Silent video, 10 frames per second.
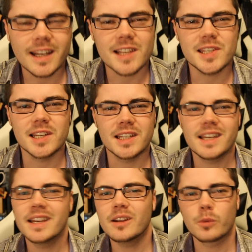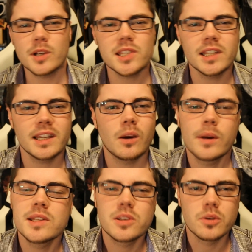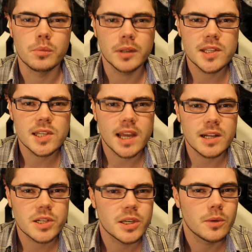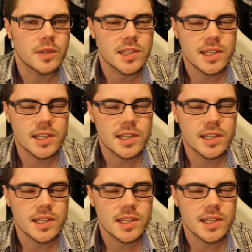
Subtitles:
G'day, ZiggyD here. Recently I went to Blizzard HQ in